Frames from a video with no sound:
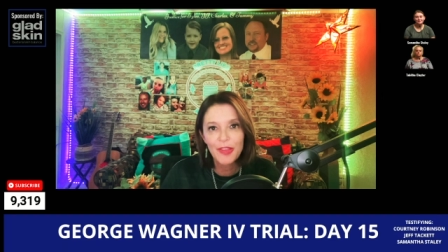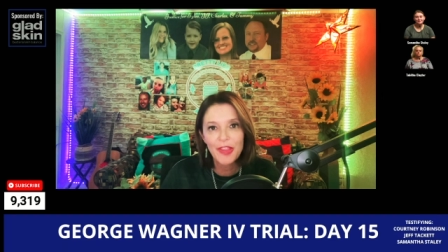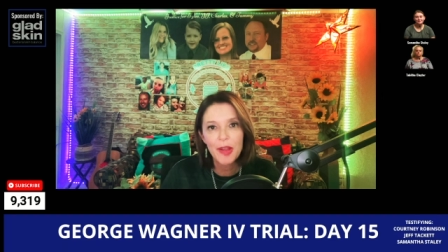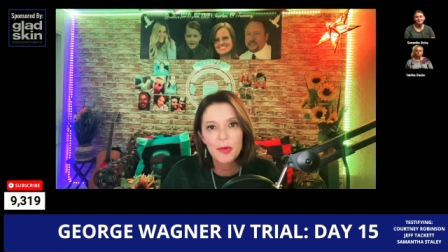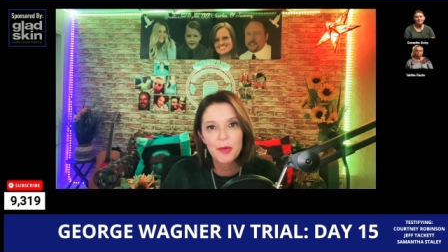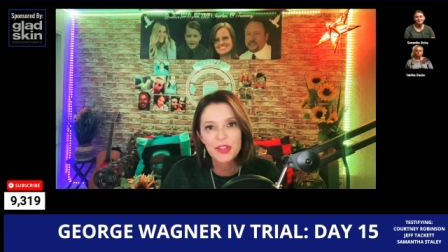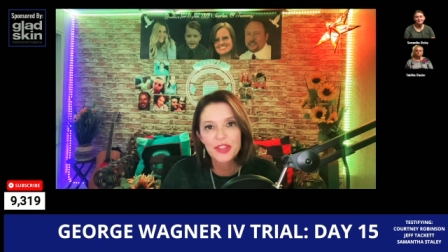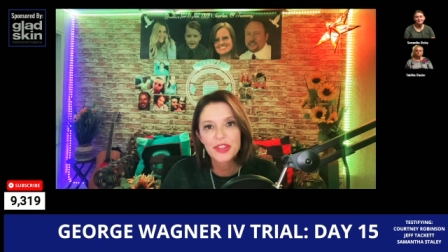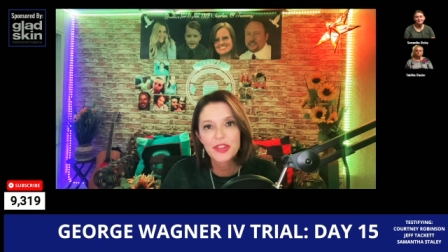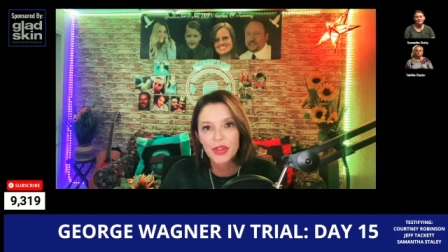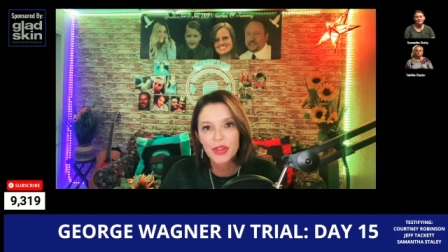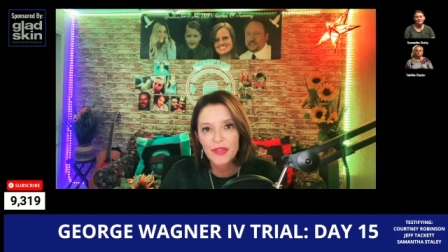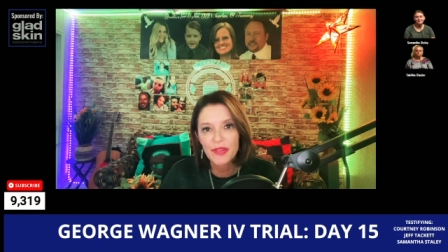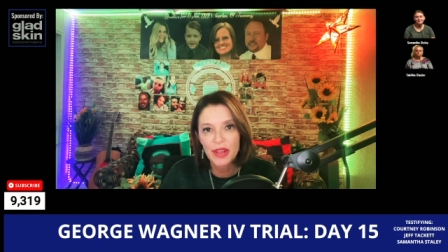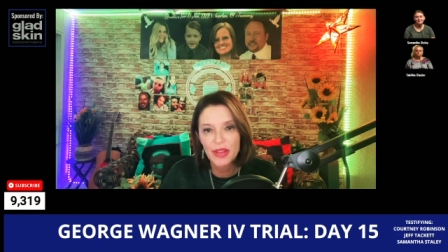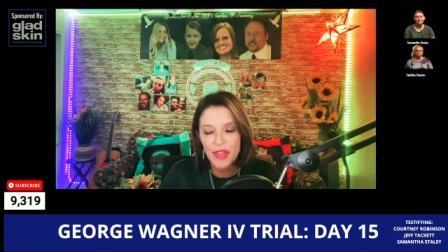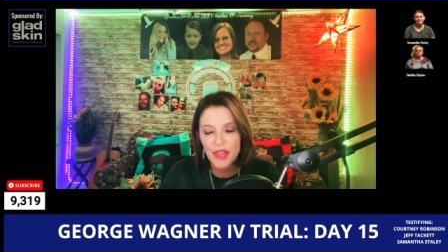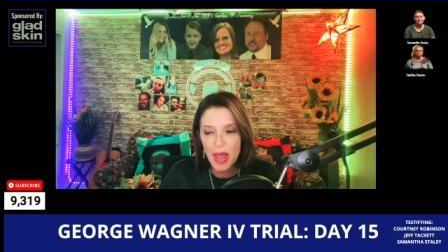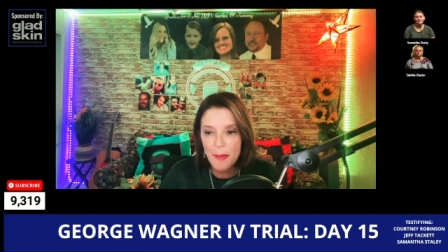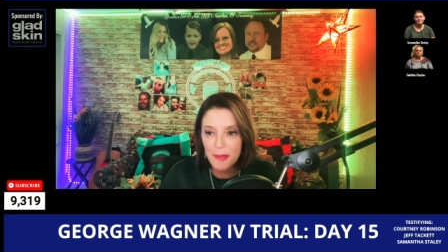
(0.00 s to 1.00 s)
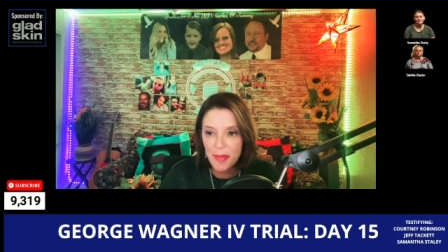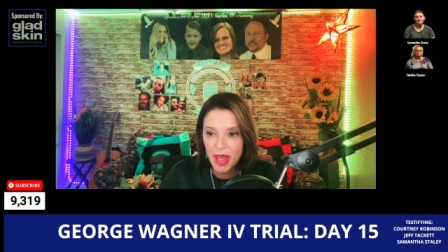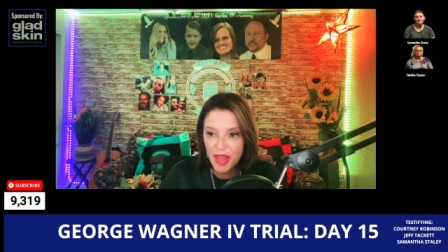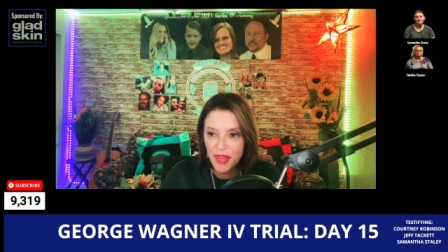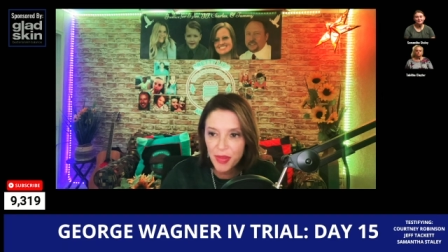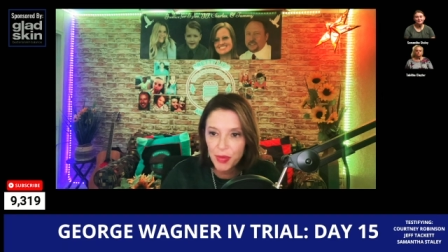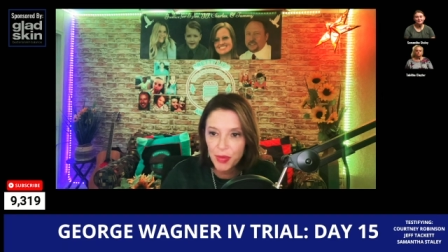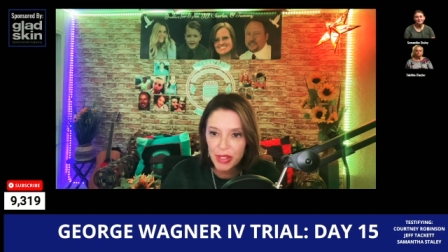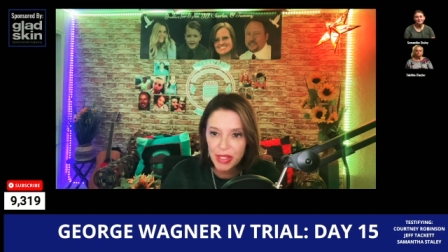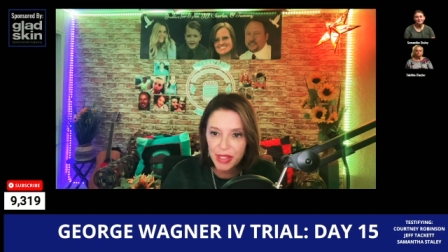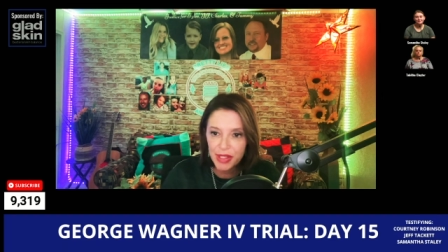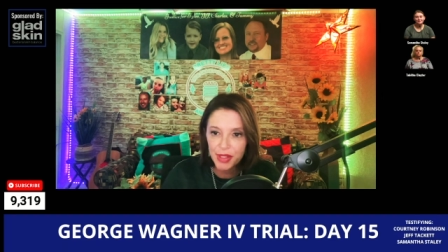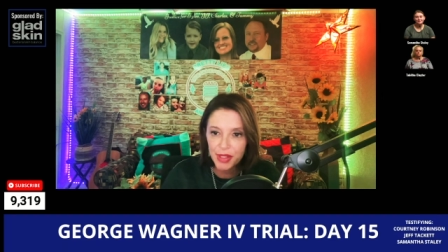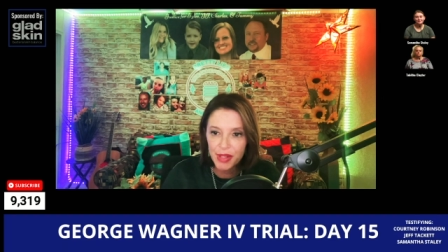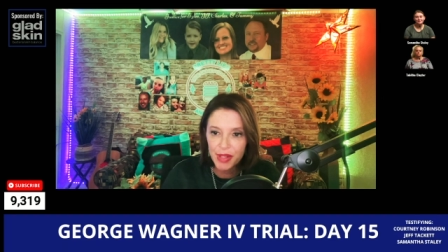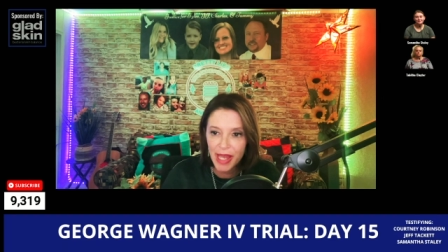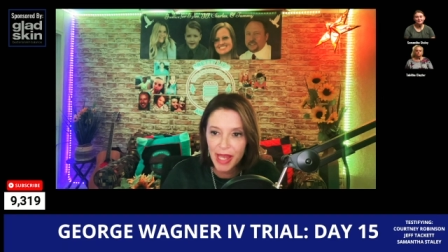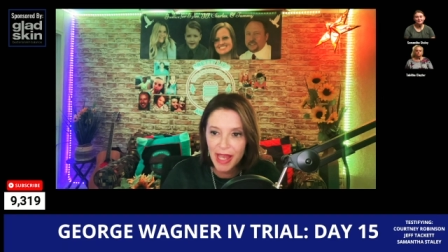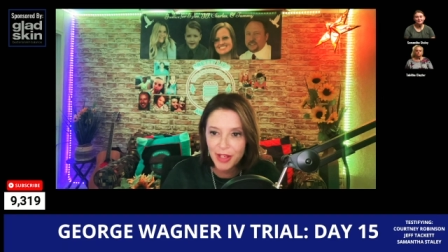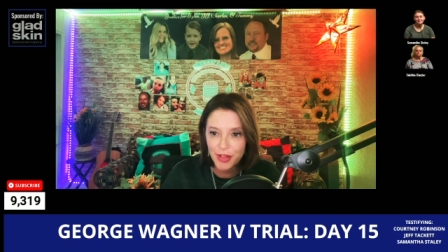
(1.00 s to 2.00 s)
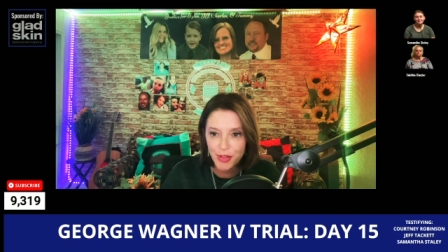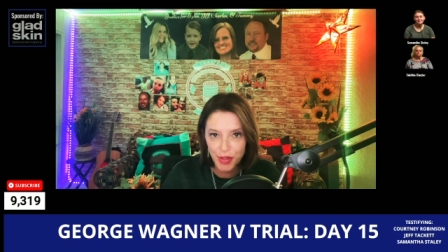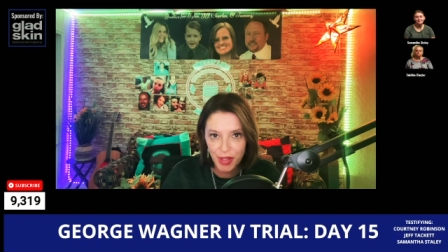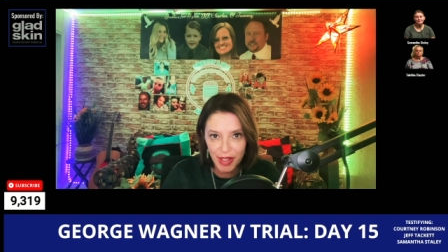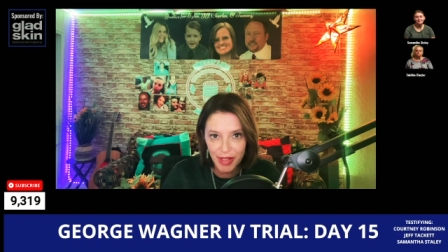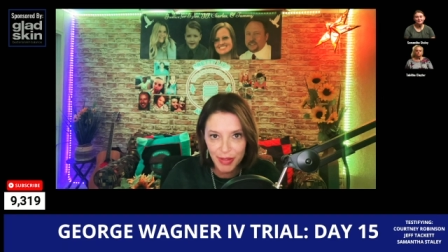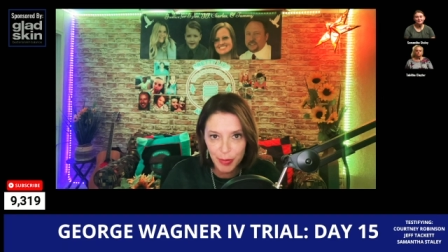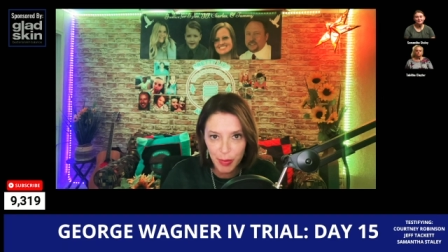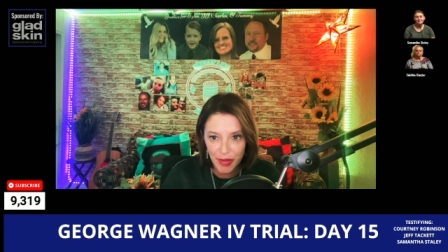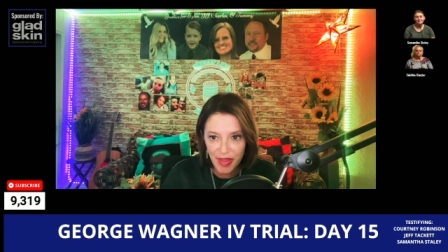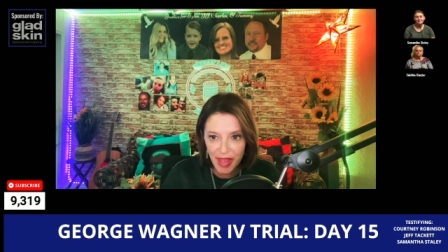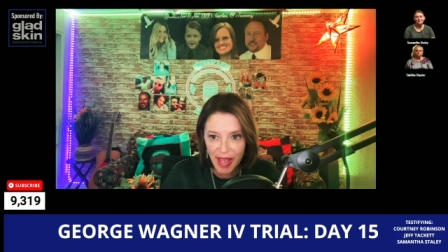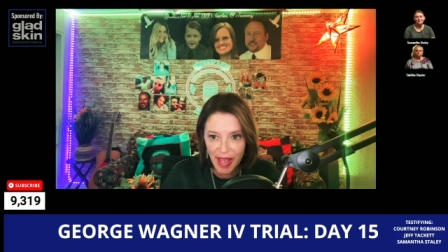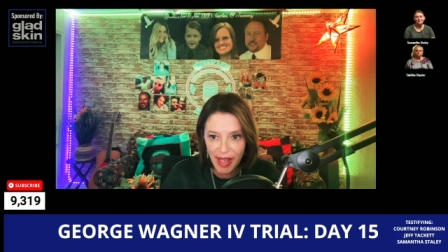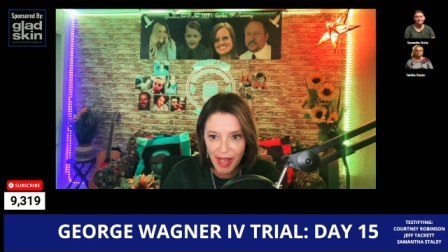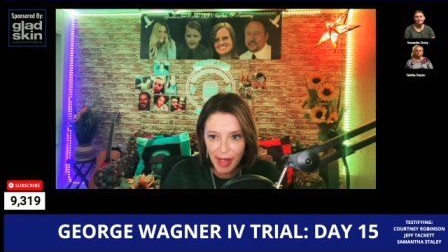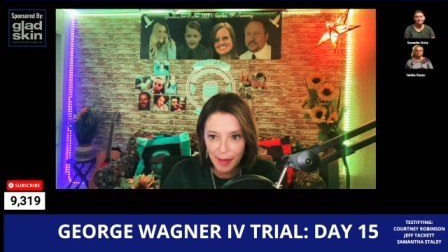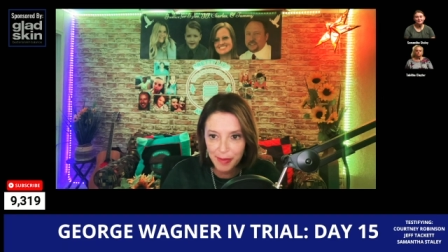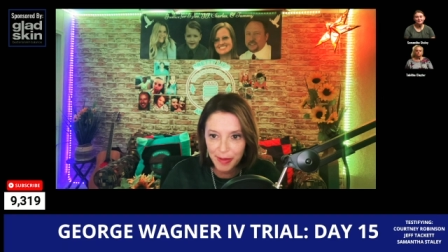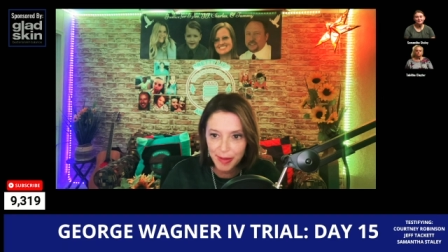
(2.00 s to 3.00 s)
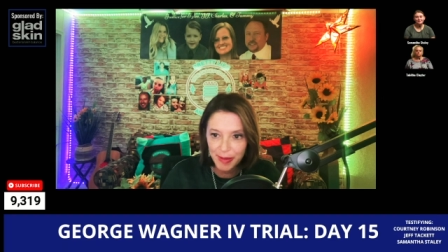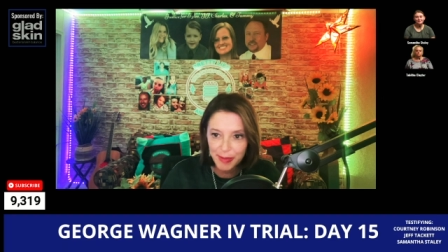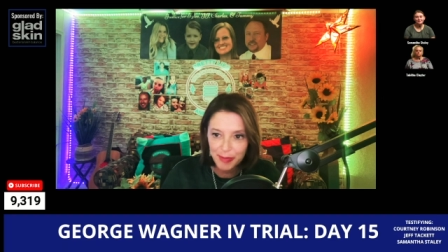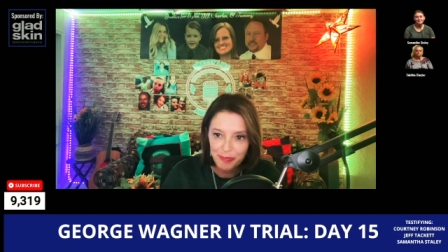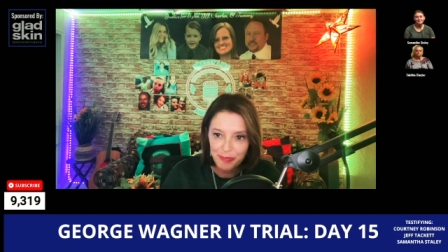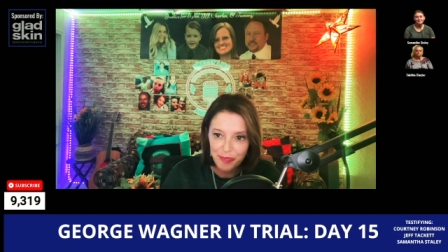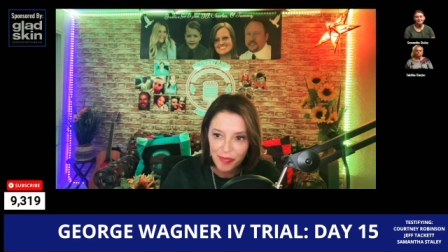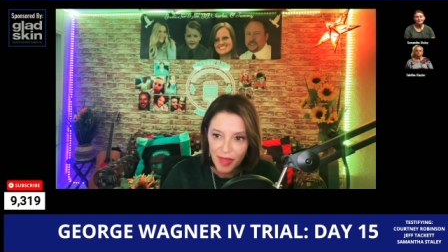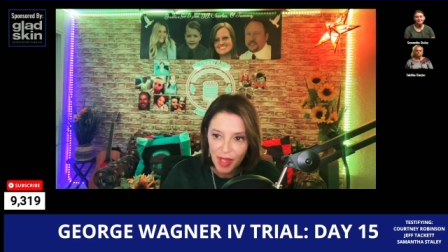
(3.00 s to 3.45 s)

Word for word: they were still living at that Bethel Hill address when that happened.